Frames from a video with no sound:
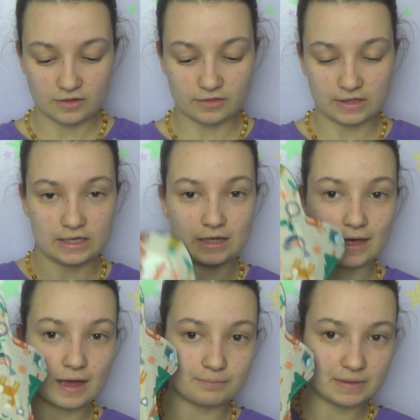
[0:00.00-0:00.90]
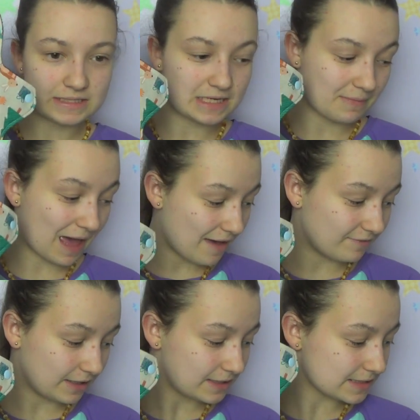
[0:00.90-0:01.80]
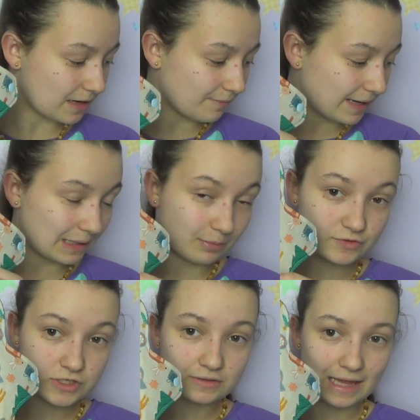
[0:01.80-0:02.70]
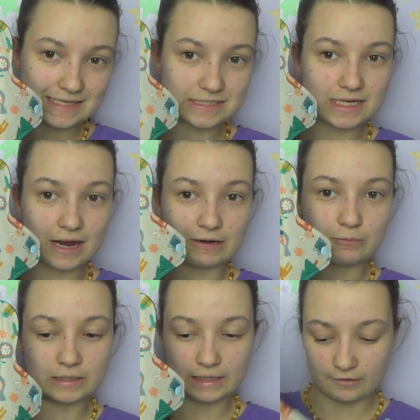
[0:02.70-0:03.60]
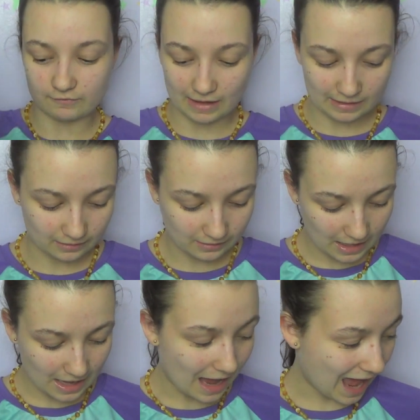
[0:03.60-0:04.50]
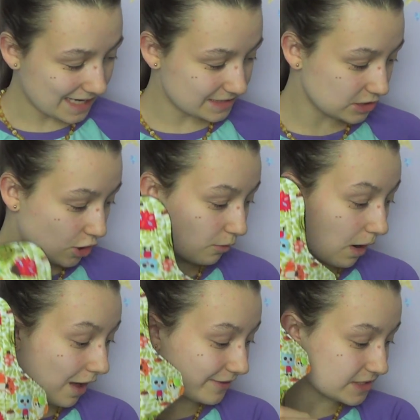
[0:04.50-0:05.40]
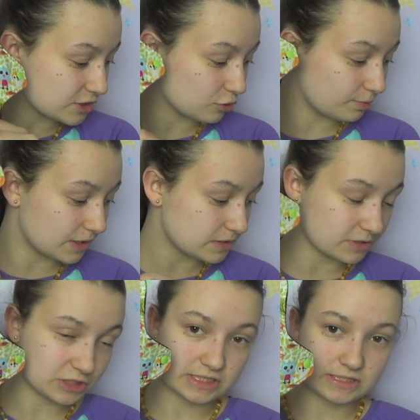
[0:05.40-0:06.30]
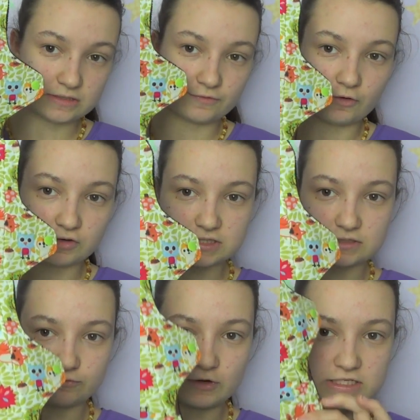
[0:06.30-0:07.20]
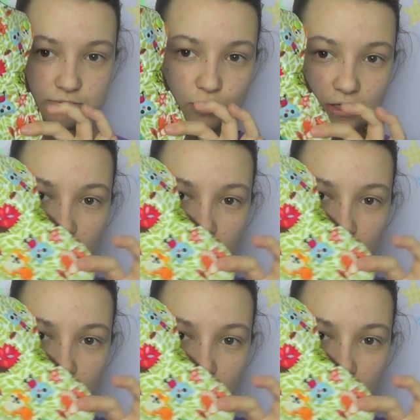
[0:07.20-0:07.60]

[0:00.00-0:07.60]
The medium heavies are made up of two layers of terry, one layer of flannel, and so are the supers, which is the Foxes and Friends print